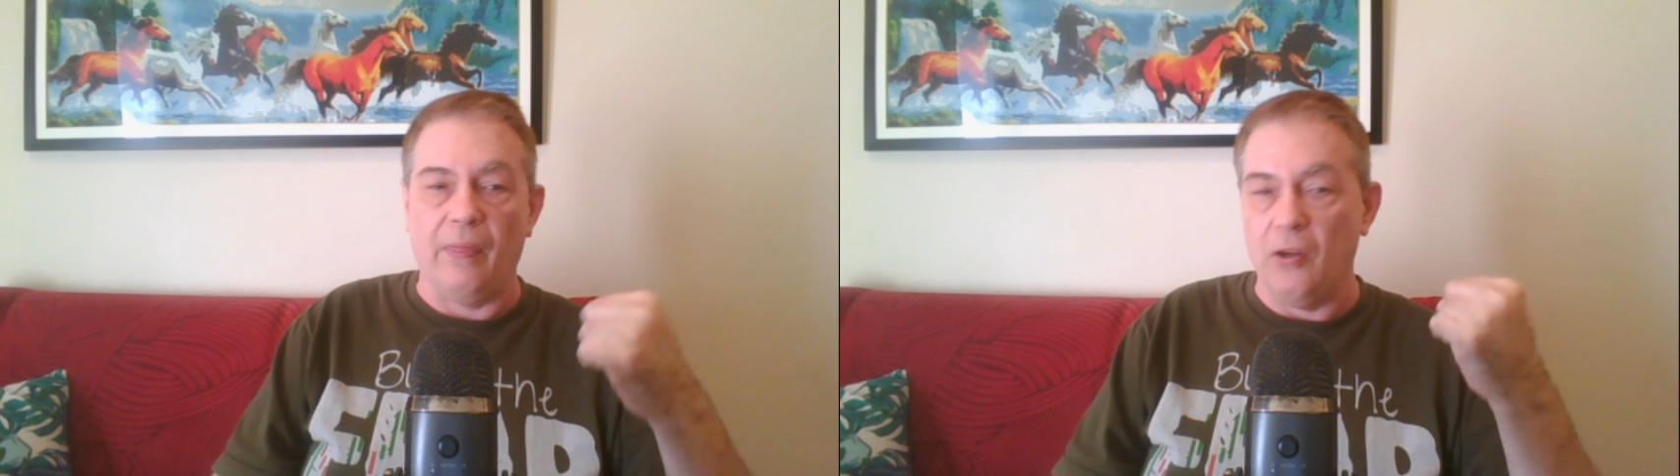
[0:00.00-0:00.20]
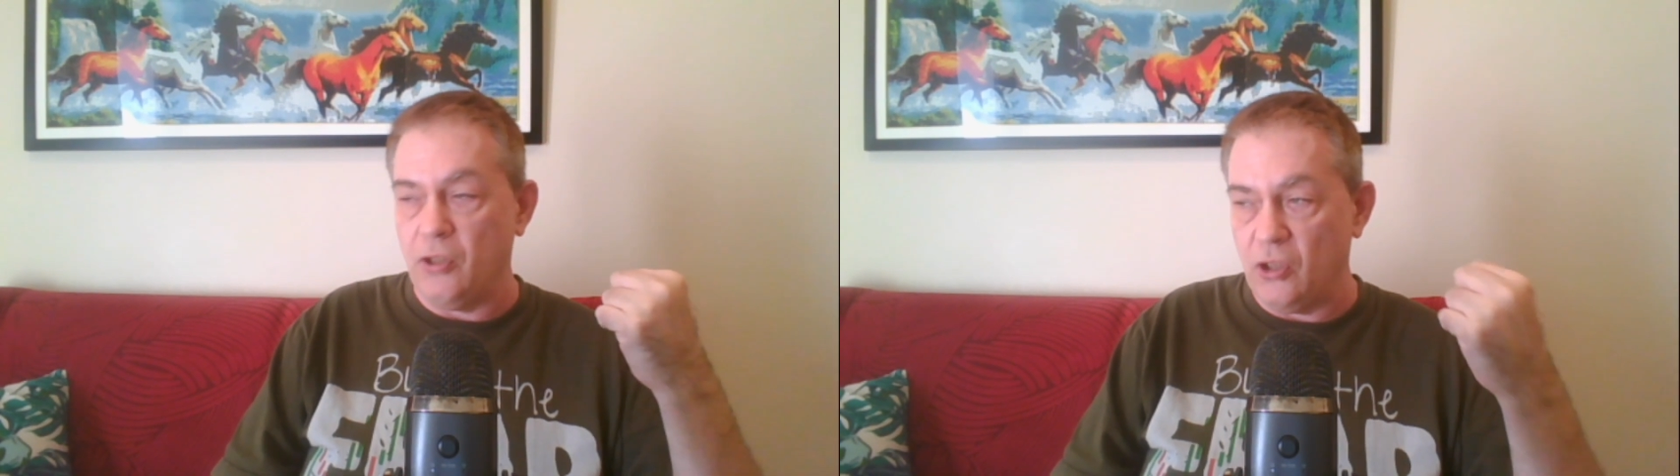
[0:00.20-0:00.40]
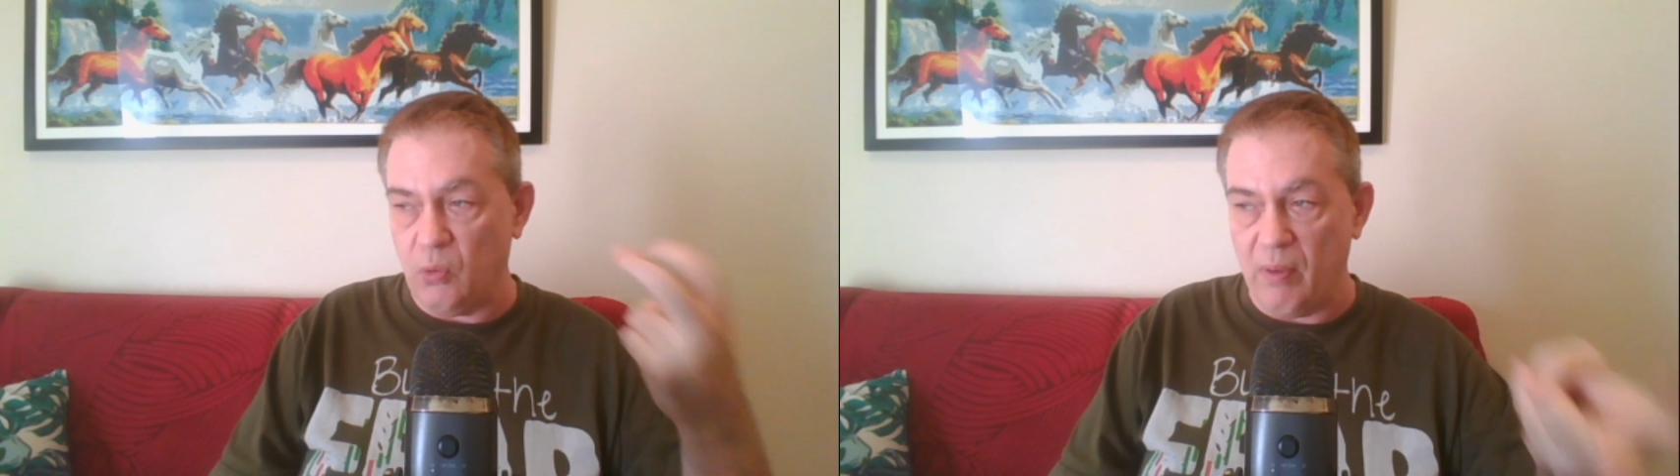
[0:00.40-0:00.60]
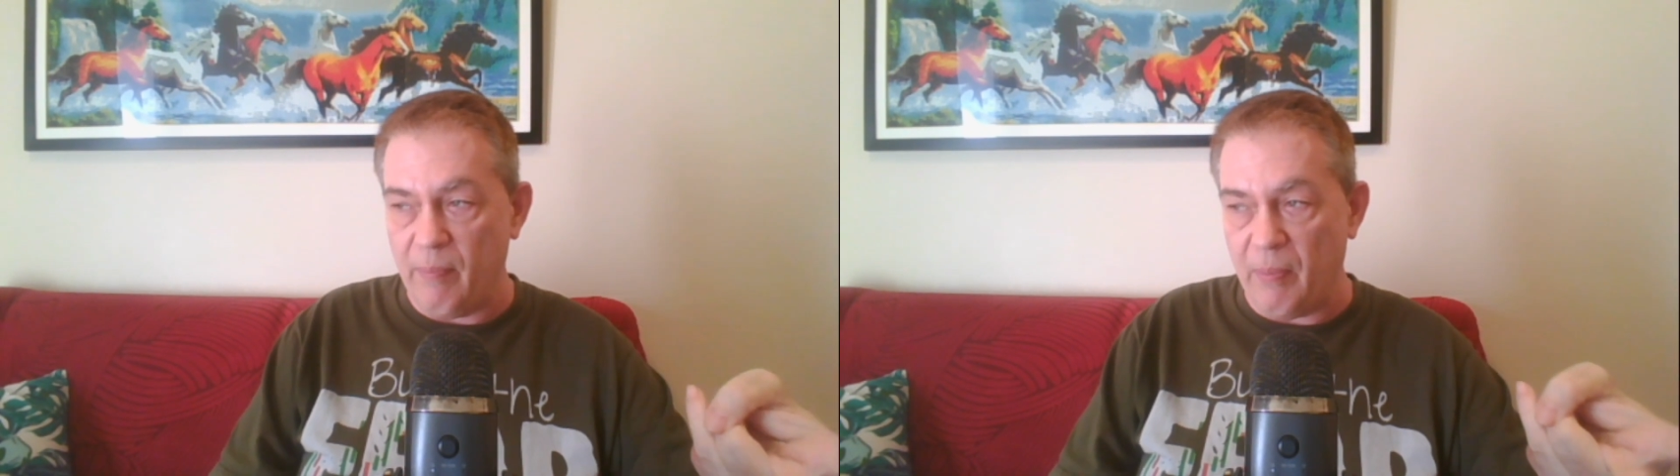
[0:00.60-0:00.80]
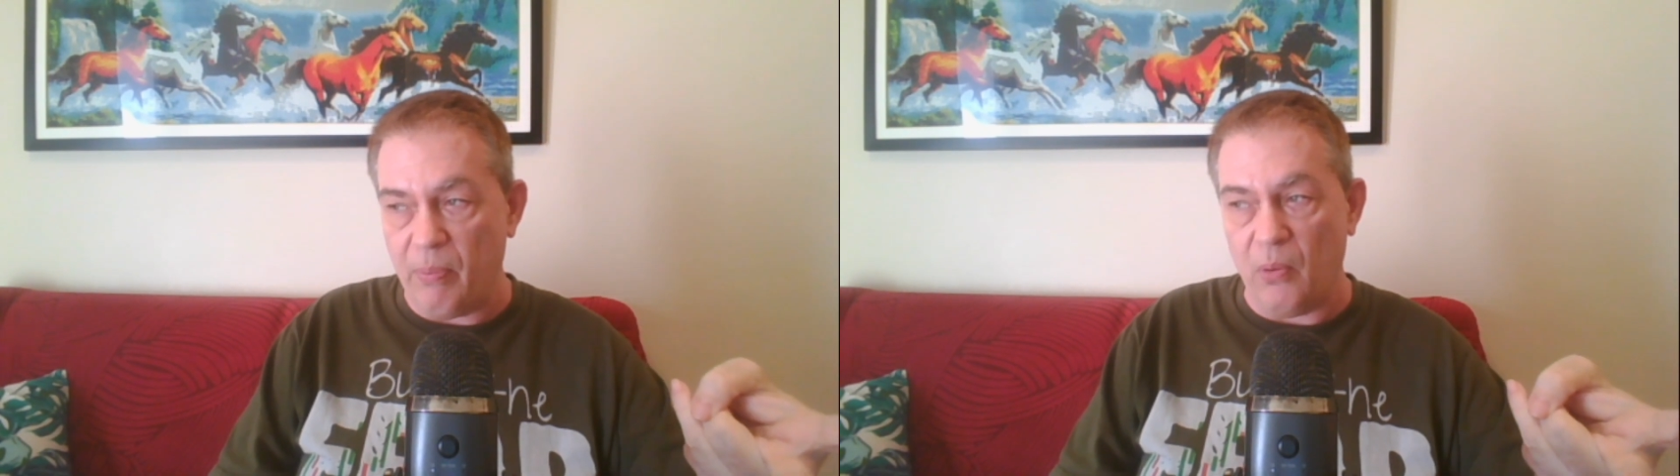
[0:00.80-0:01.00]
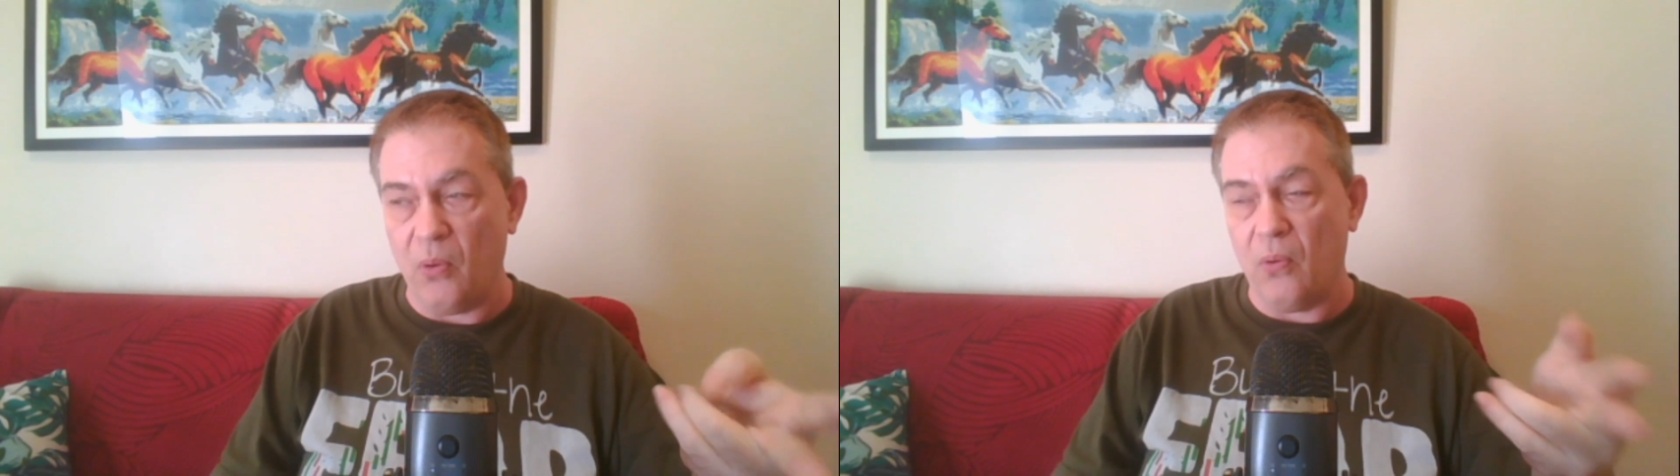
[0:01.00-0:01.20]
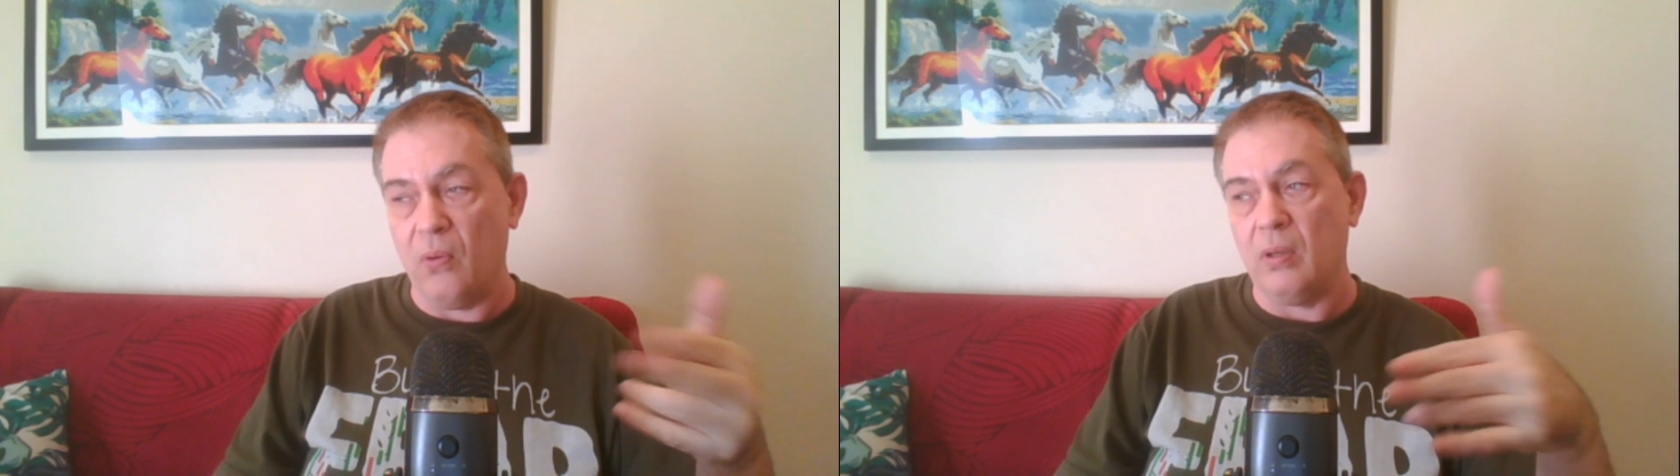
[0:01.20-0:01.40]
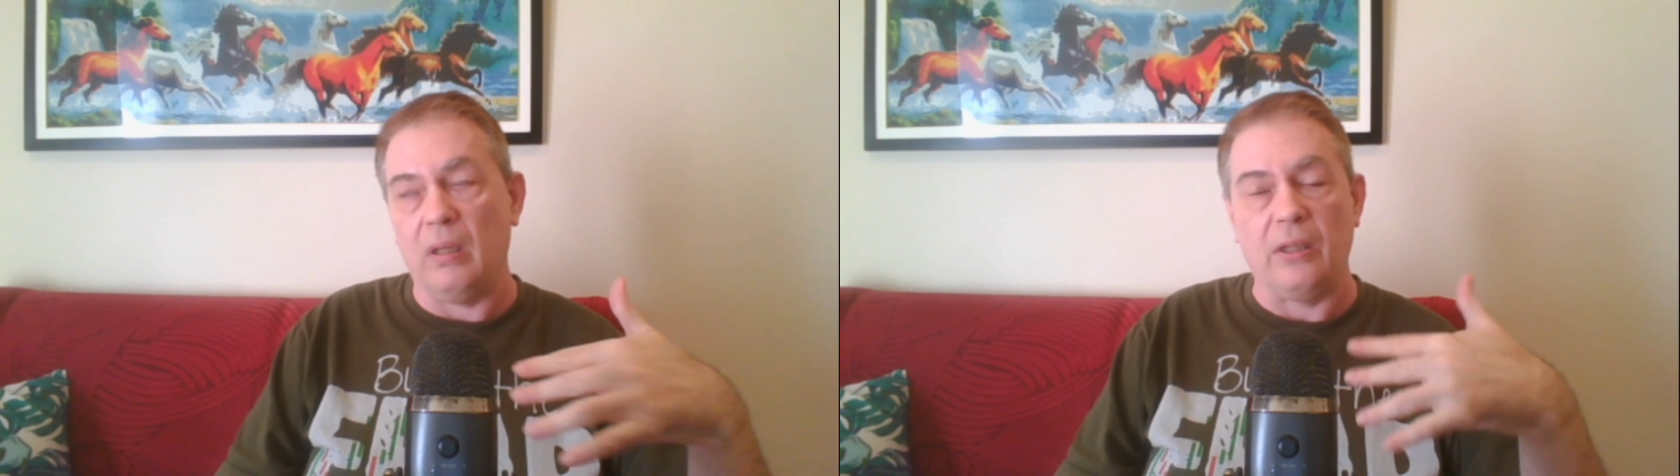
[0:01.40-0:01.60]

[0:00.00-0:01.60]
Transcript: There's a swimming pool.